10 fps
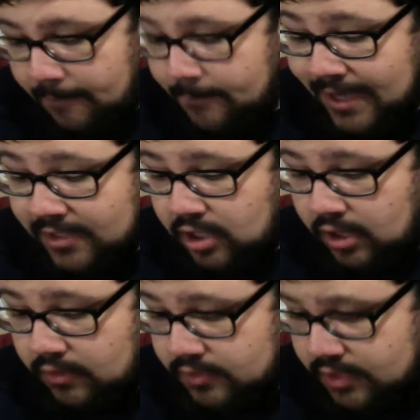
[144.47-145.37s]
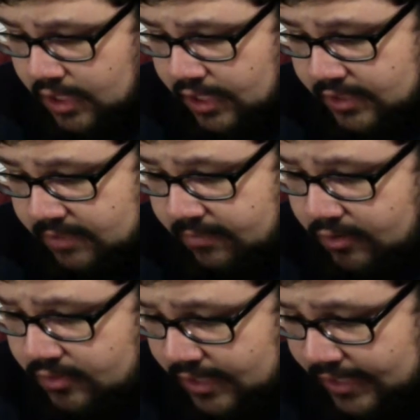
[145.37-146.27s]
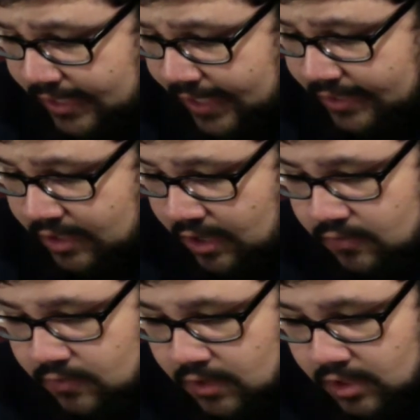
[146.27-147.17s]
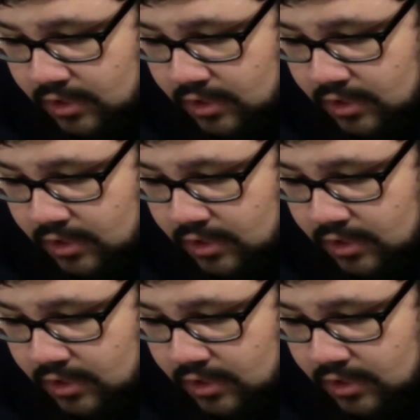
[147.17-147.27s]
Matt Jones, Simone Legno,